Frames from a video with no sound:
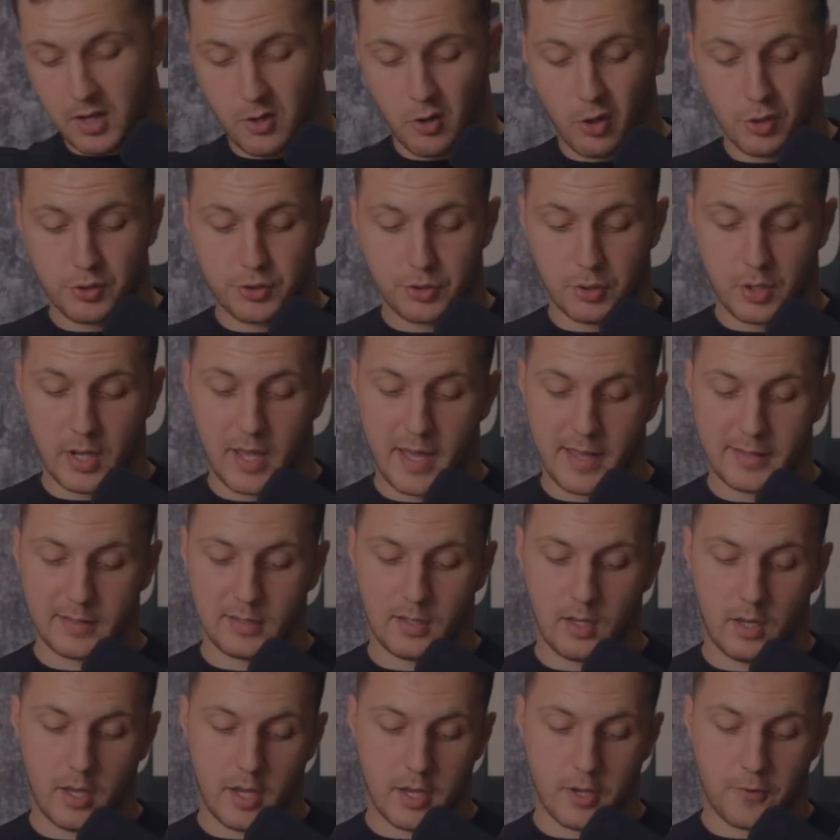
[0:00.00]
can also
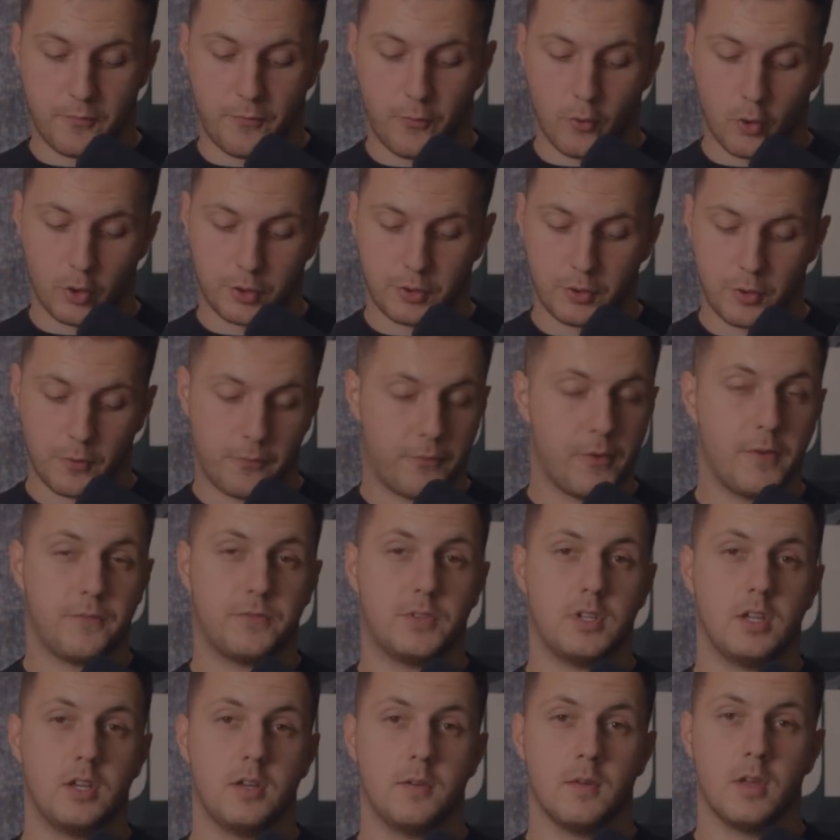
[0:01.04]
handle like 40 or
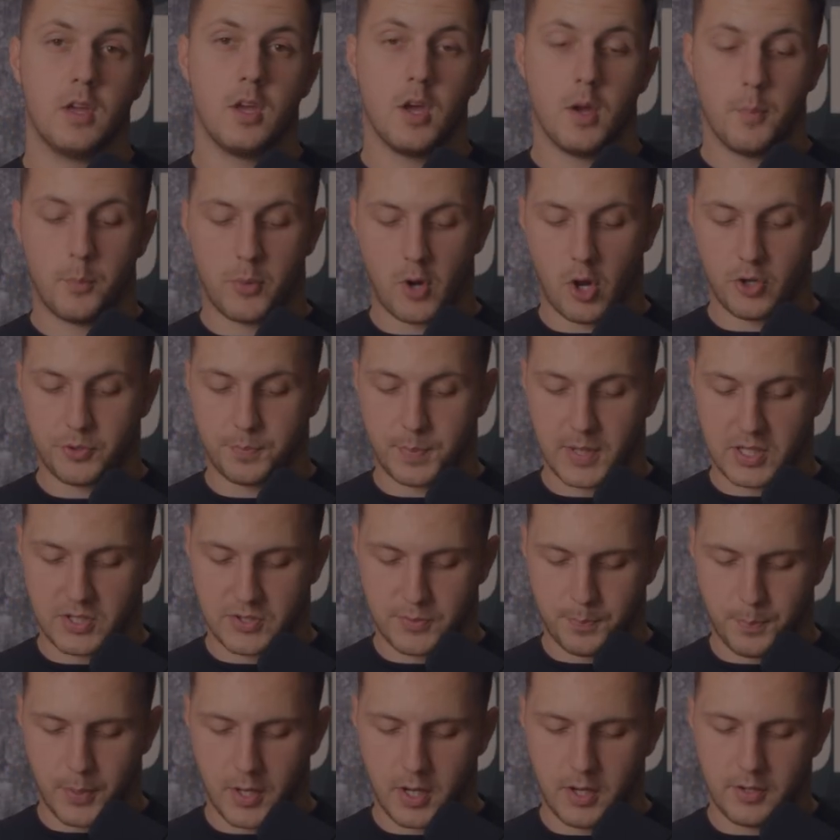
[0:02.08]
50
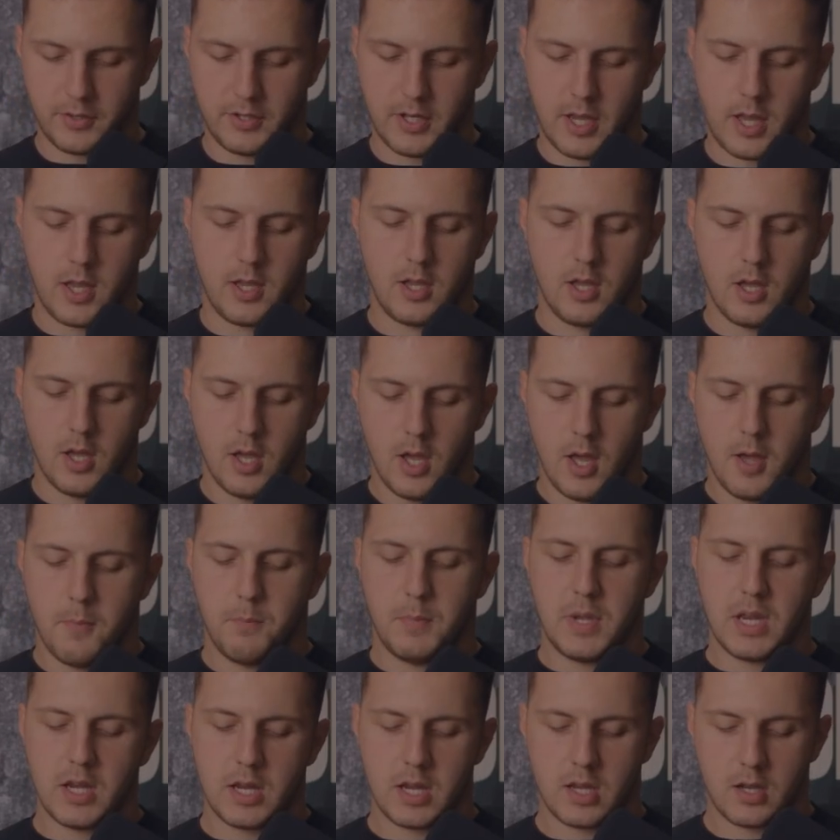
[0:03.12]
prospects per day.
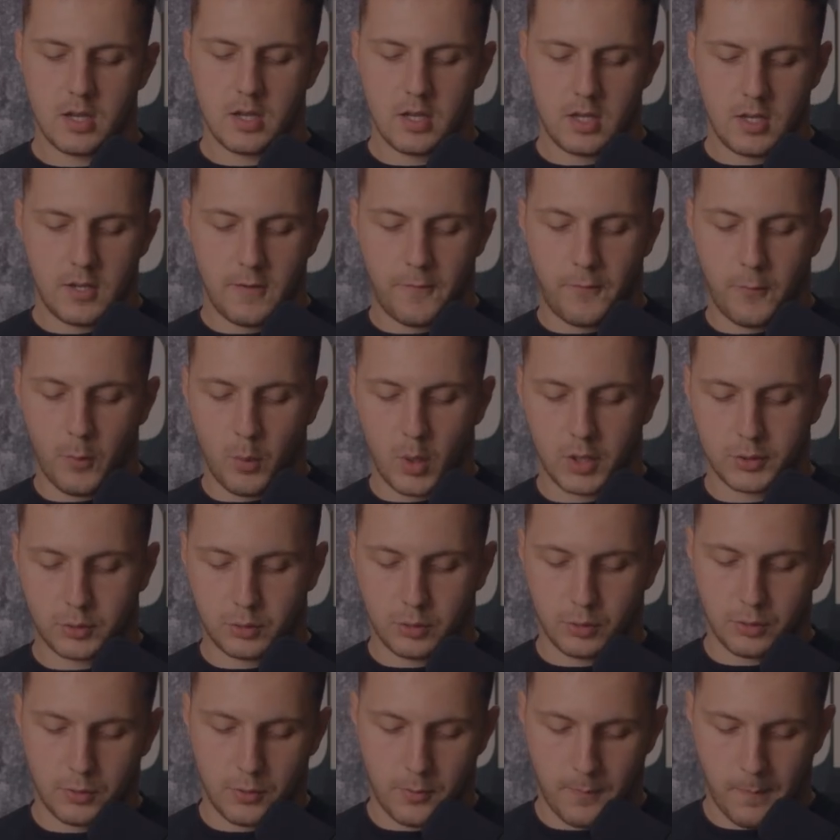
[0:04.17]
Meaning if you want
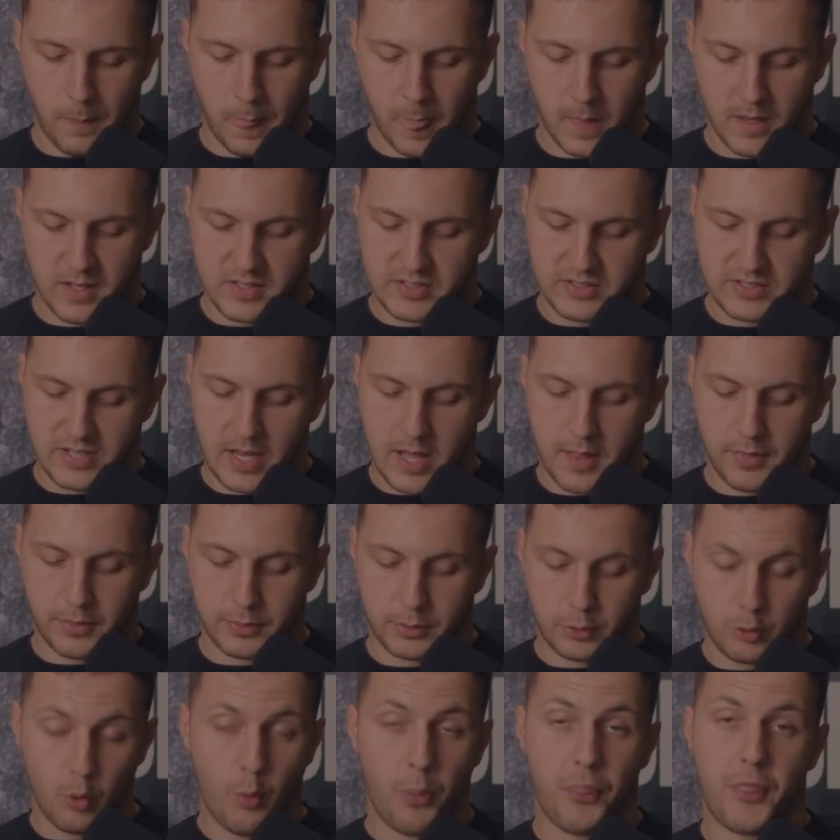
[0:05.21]
to
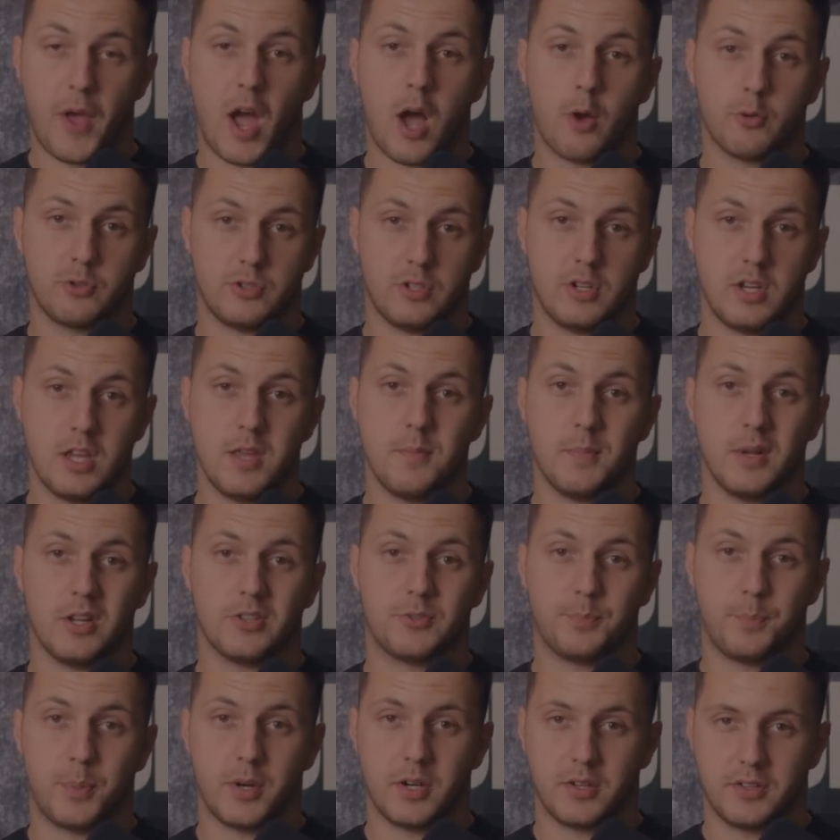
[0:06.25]
send 2,000
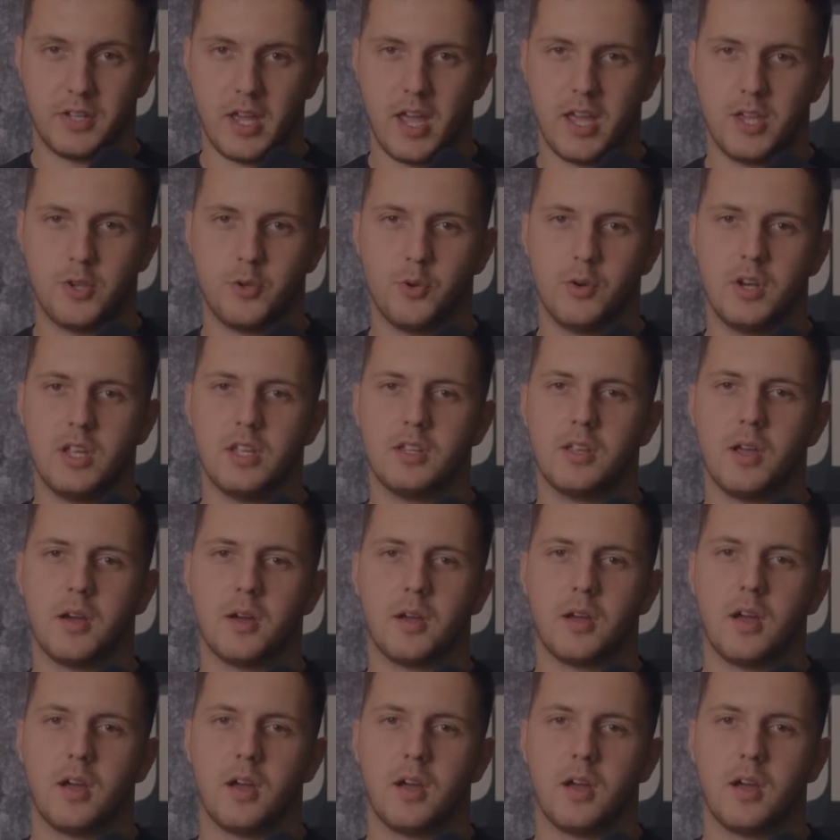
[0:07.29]
emails per day, you need